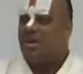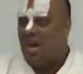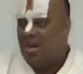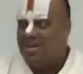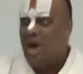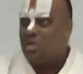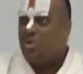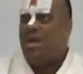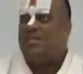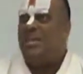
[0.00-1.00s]
you can call
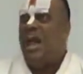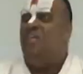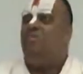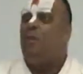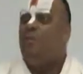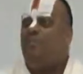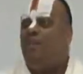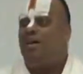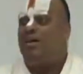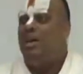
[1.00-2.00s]
it also as an
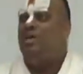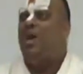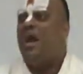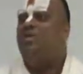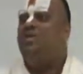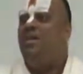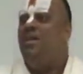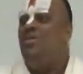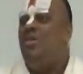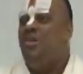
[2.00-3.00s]
anthropic marker to
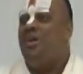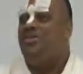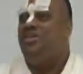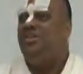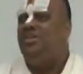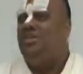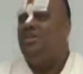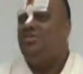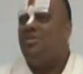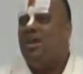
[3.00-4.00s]
enjoy knowledge,
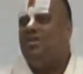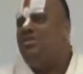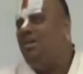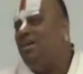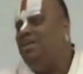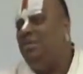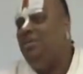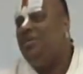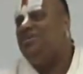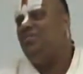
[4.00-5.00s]
to
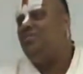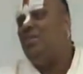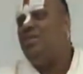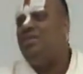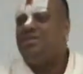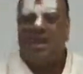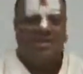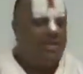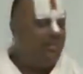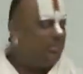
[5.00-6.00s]
enjoy the benefits of knowledge
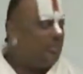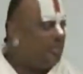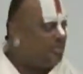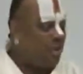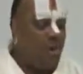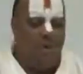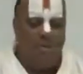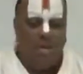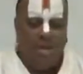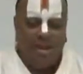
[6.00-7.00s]
and share them.
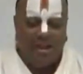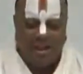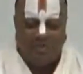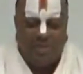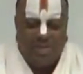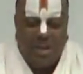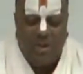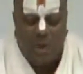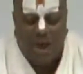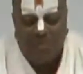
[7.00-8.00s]
So,
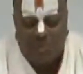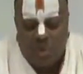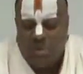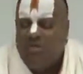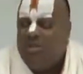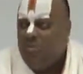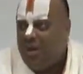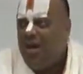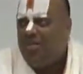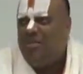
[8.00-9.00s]
especially why I'm
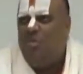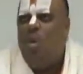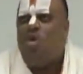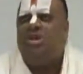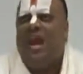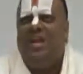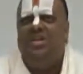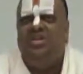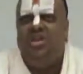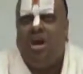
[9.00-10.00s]
quoting this because the
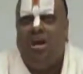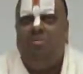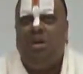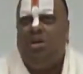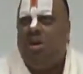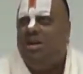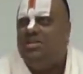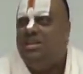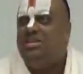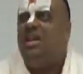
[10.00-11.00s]
most enjoyable
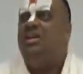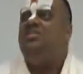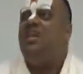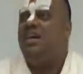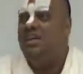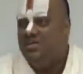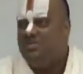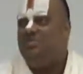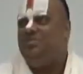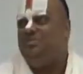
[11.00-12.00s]
knowledge is
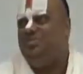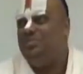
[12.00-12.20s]
designing.